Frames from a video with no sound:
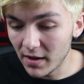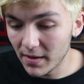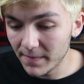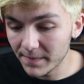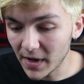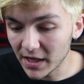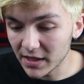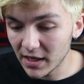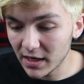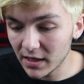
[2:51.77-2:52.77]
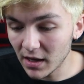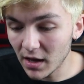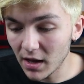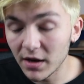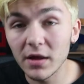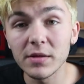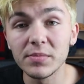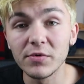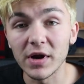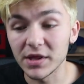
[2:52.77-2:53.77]
Um, and then another
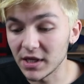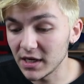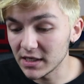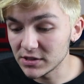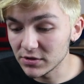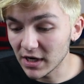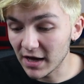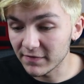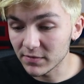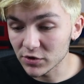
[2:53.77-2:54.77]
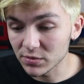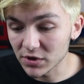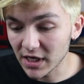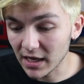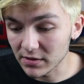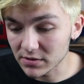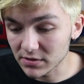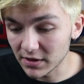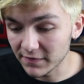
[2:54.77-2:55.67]
great thing is you can have multiple accounts.